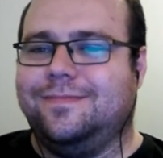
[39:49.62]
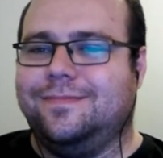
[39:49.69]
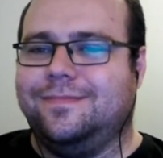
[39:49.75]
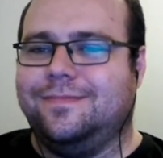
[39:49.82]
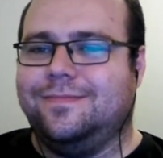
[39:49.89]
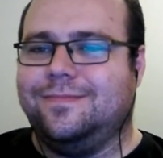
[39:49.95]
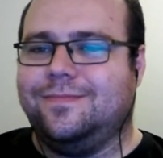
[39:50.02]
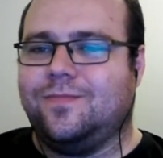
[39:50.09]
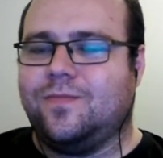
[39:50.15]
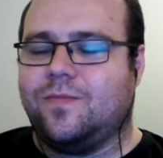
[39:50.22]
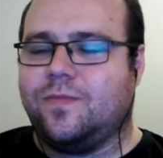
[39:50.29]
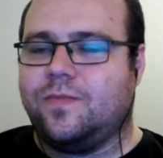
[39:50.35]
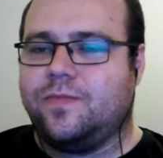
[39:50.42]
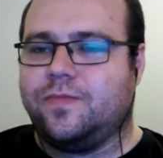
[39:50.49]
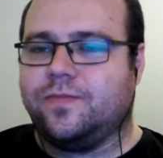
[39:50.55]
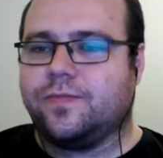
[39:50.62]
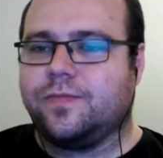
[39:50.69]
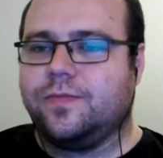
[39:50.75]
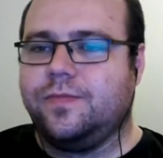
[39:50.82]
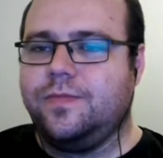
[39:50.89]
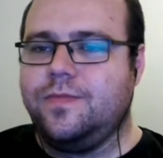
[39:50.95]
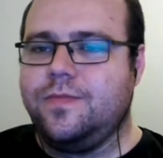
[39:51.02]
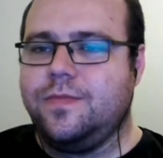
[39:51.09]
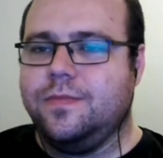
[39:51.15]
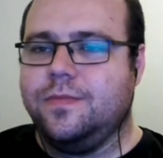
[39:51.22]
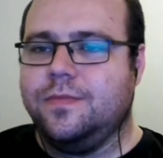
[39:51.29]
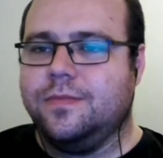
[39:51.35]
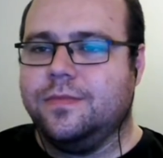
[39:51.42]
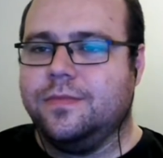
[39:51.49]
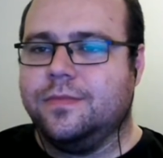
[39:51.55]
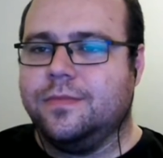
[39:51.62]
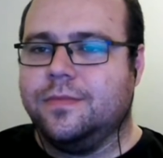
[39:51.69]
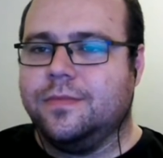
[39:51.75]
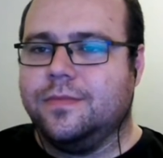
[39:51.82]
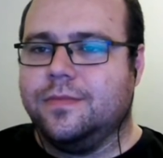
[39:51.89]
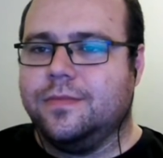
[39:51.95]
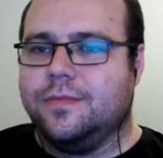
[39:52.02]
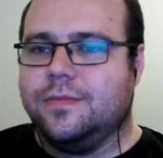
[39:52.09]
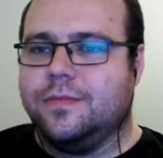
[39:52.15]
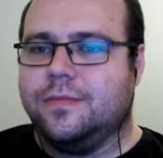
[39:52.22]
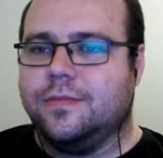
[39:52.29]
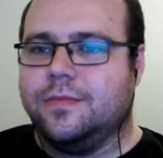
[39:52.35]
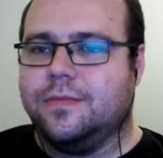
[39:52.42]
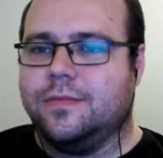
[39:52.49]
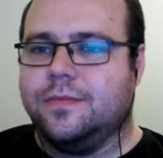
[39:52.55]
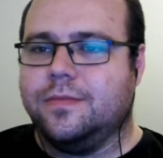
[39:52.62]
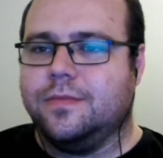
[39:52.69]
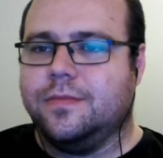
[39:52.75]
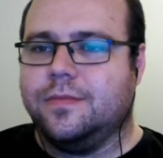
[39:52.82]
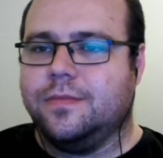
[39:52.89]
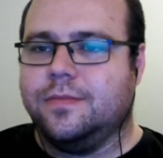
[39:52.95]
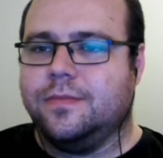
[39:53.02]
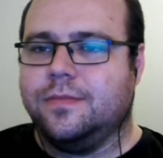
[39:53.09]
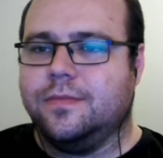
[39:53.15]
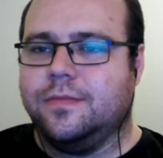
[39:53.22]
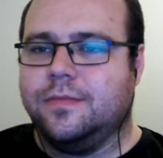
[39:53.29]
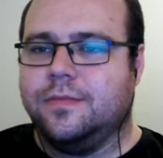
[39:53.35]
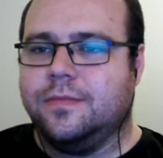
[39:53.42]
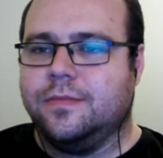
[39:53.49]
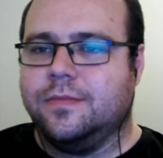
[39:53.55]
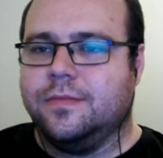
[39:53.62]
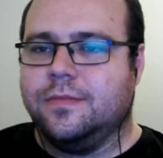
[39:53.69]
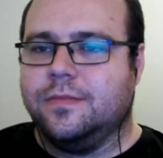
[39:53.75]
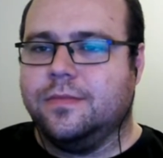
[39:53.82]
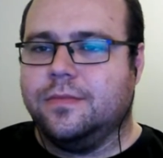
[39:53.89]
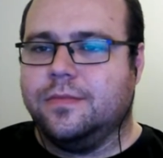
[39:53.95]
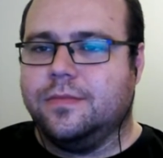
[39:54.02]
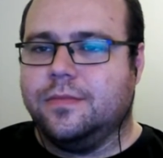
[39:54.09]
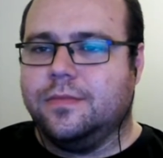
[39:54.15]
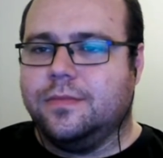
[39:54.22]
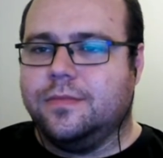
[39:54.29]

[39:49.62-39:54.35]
(silent)